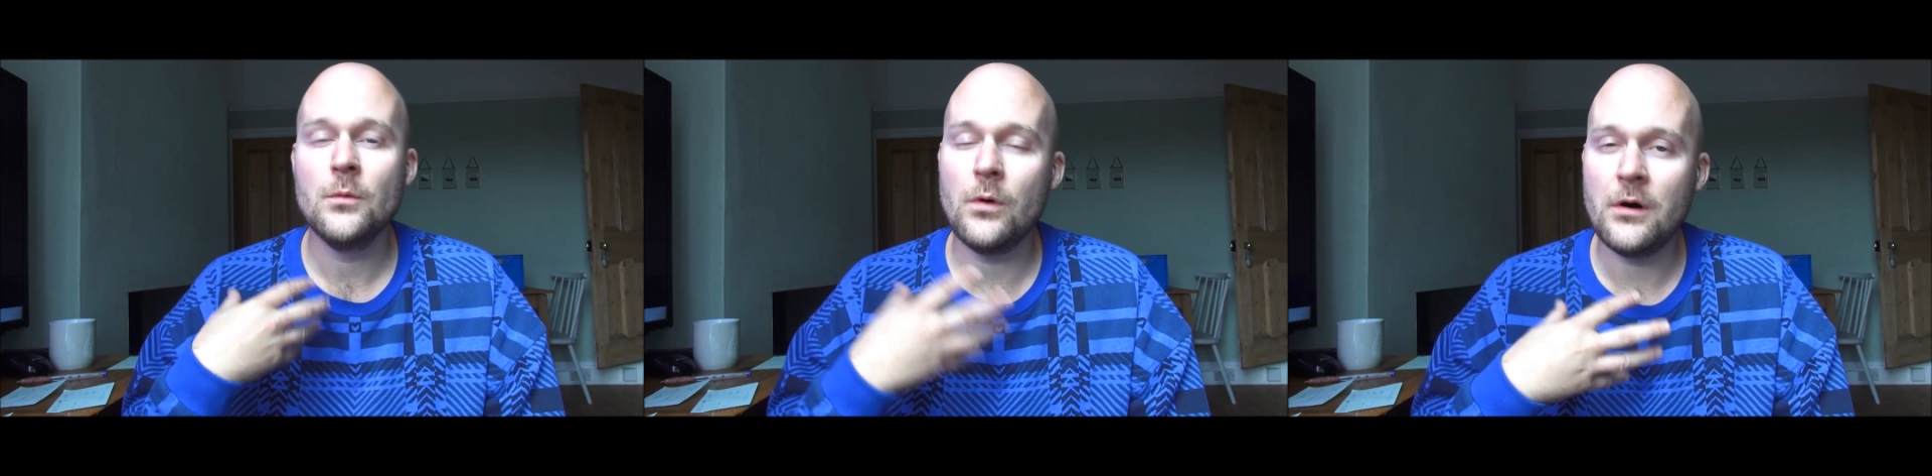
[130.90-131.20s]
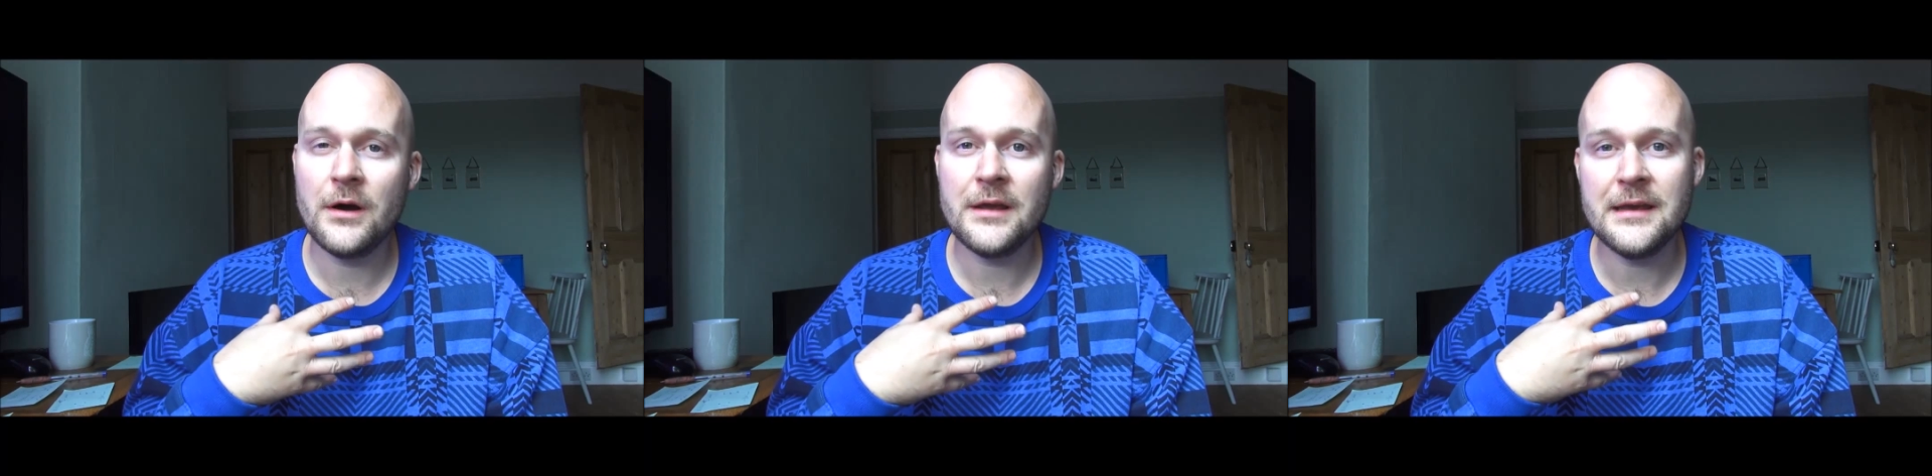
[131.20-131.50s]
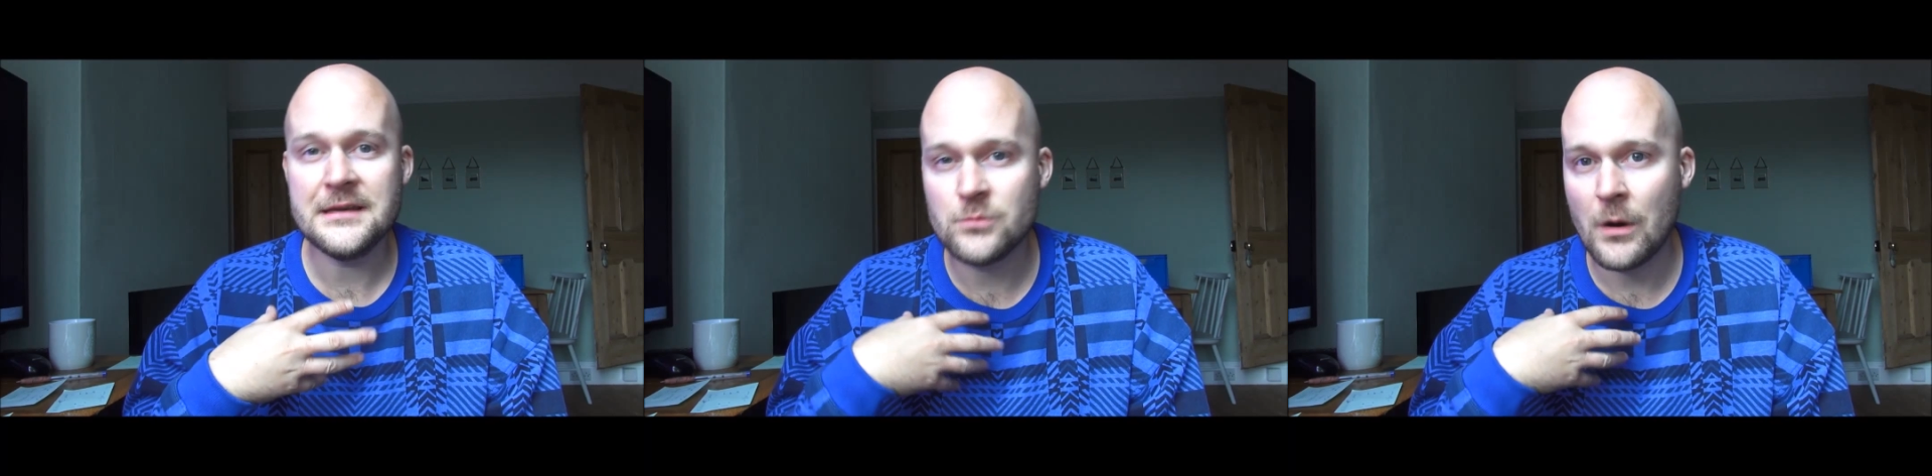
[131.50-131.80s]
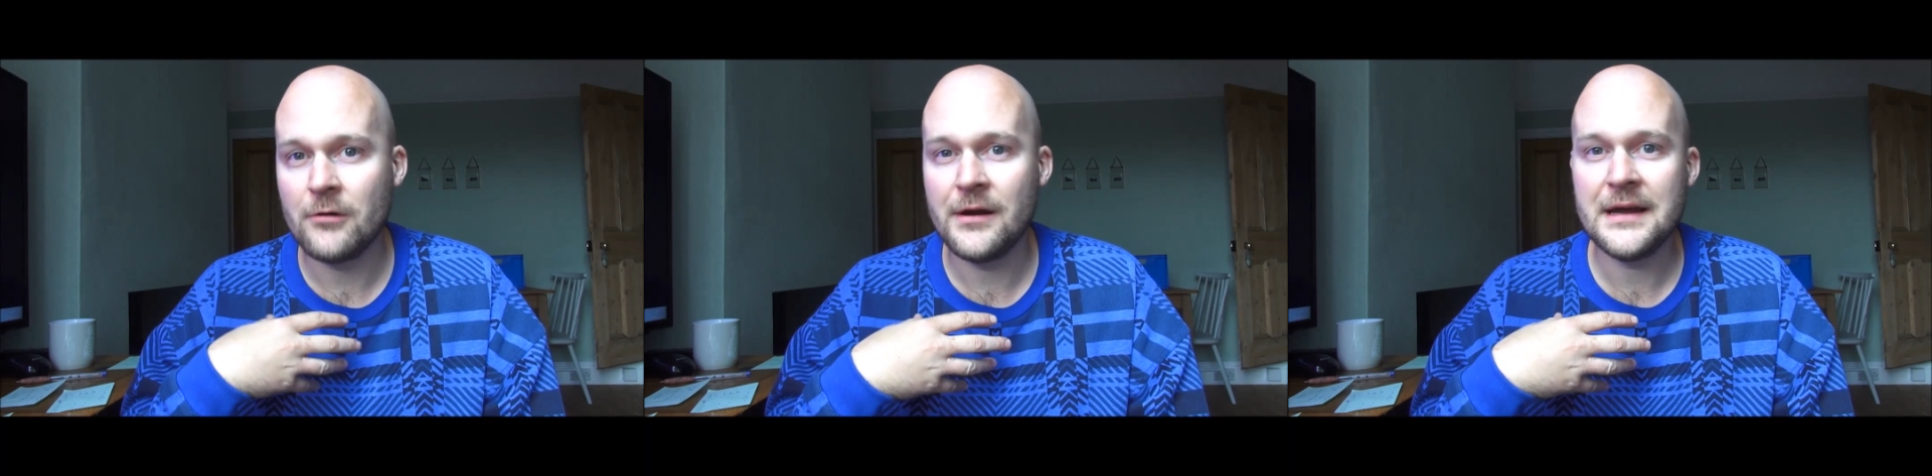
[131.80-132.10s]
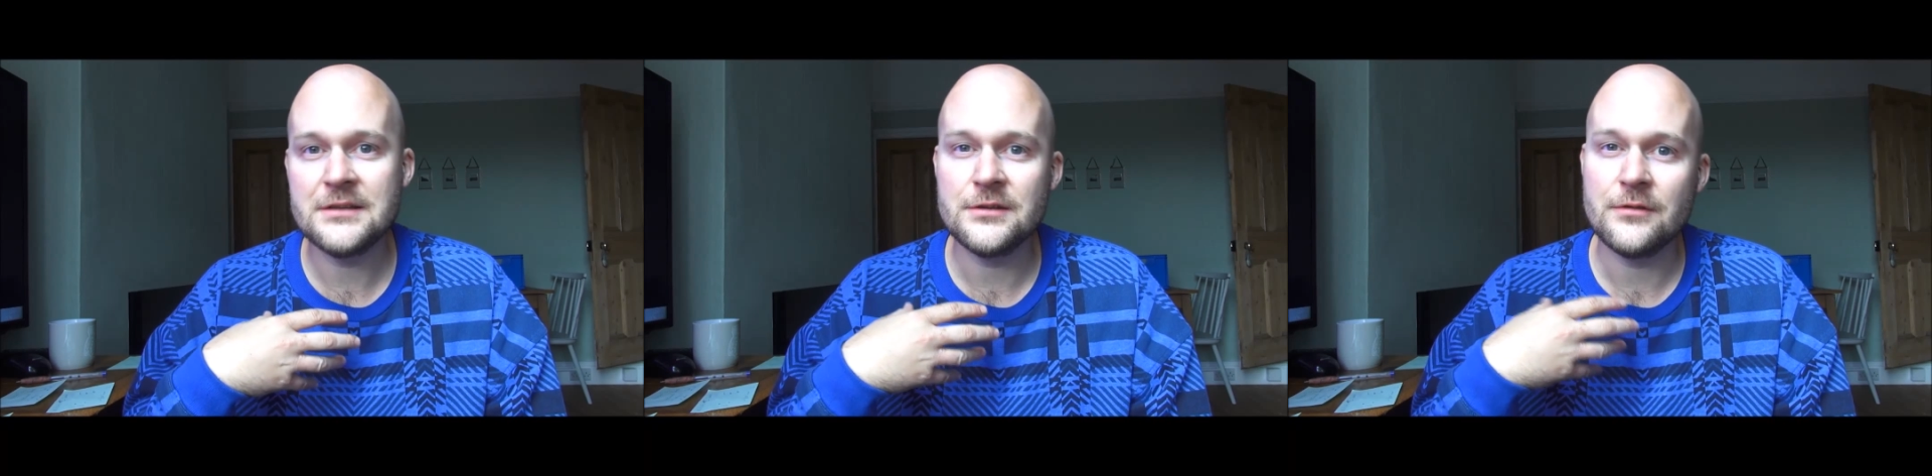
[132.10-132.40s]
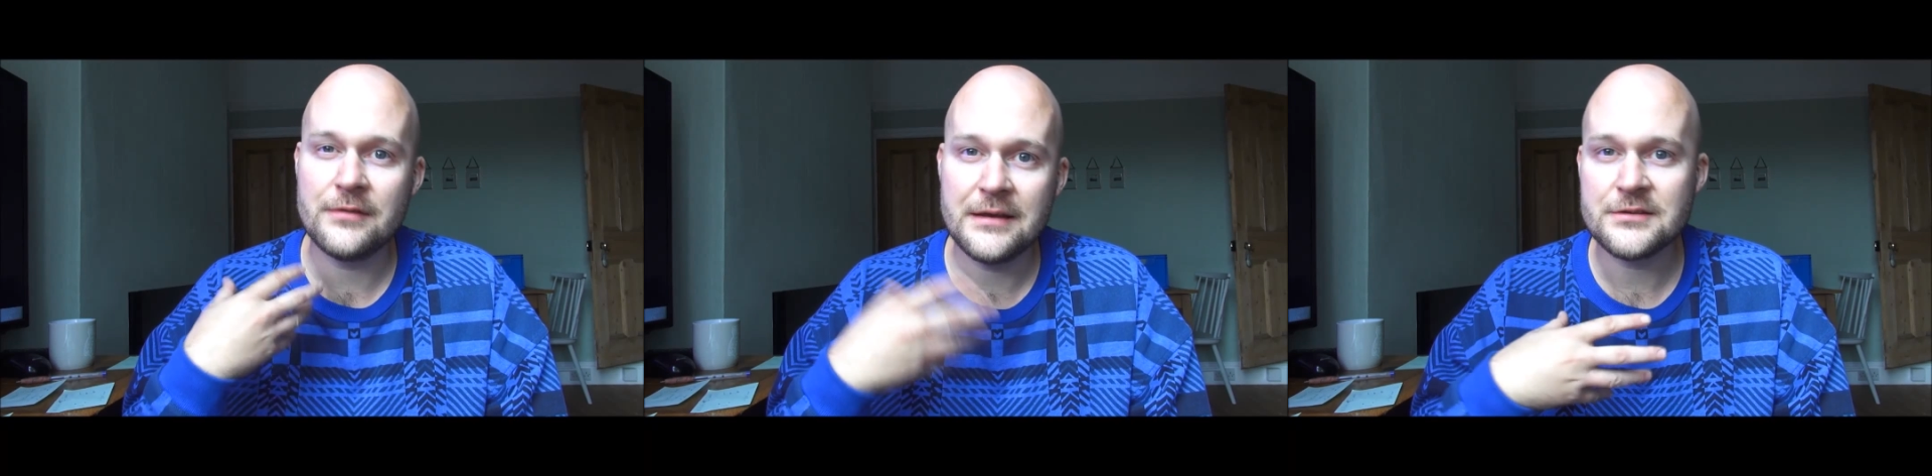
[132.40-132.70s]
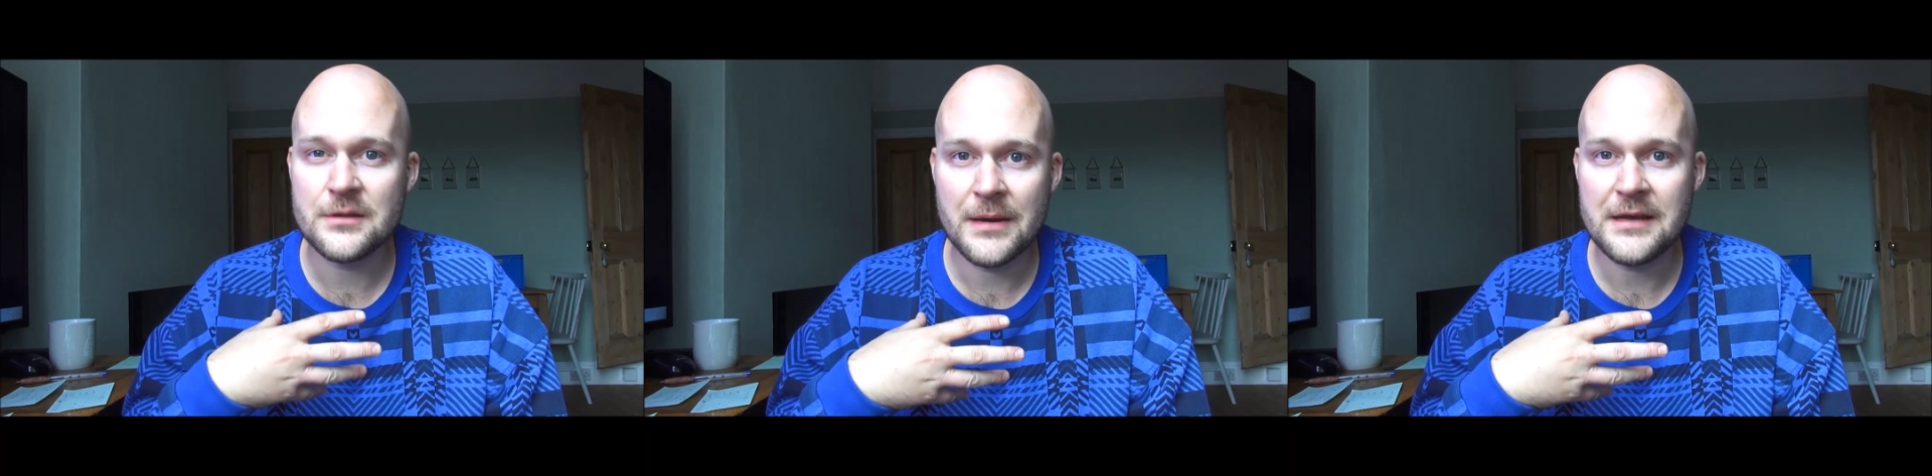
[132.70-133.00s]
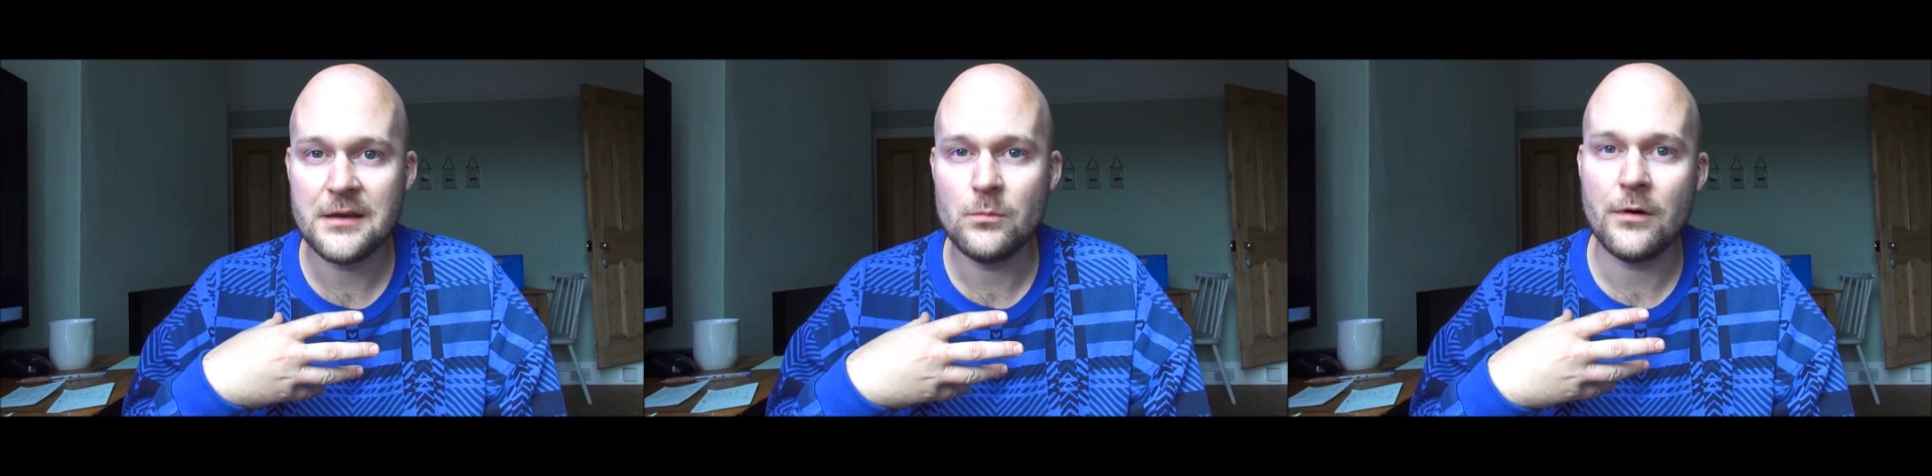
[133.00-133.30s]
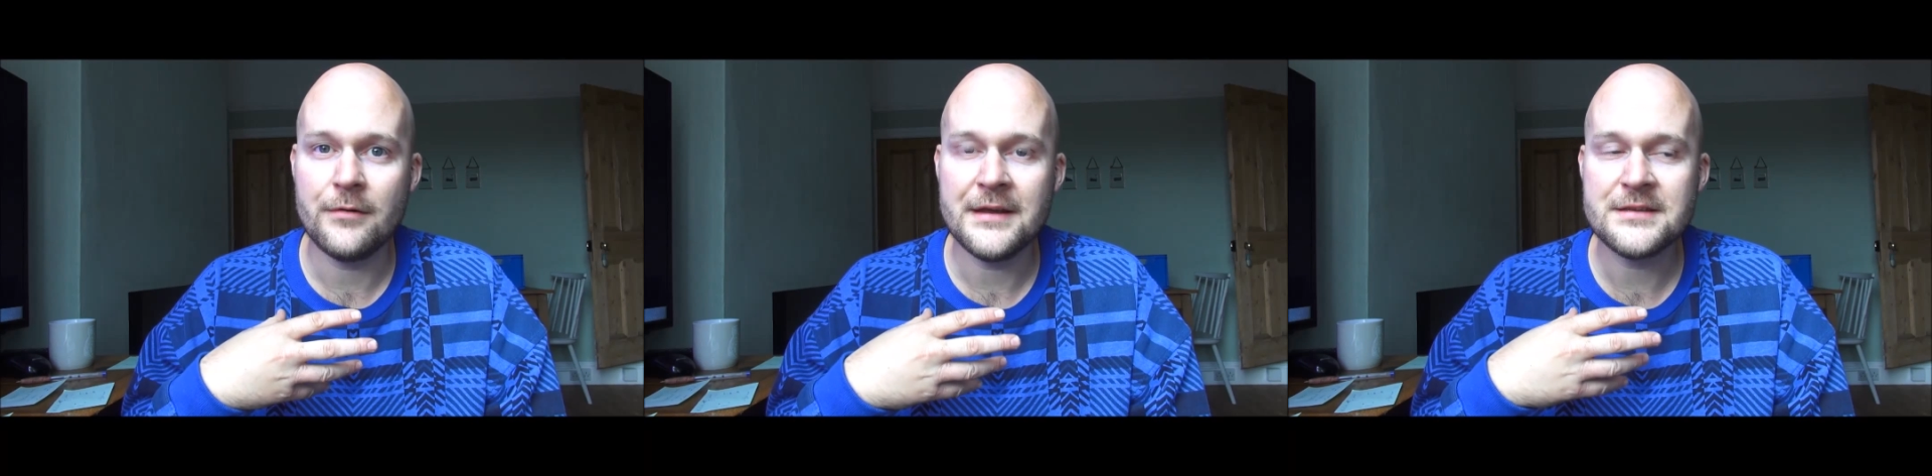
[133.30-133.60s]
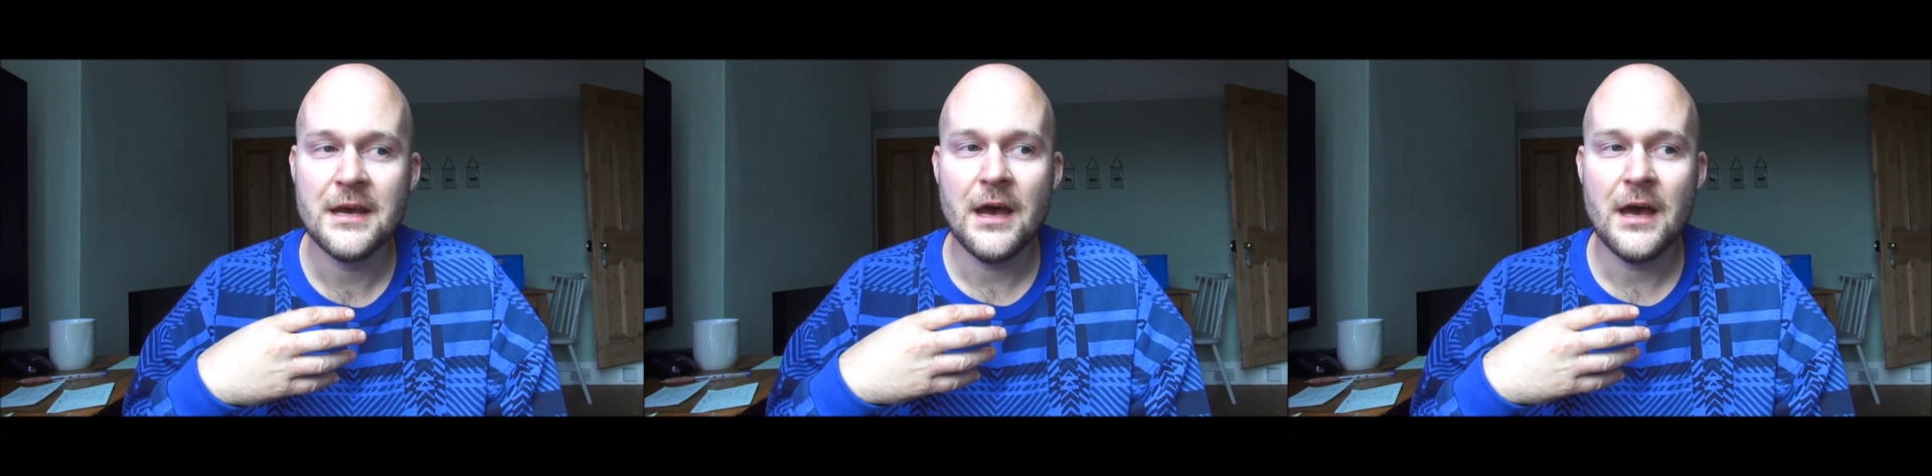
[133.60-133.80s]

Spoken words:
why he's worried and the things that make him worried,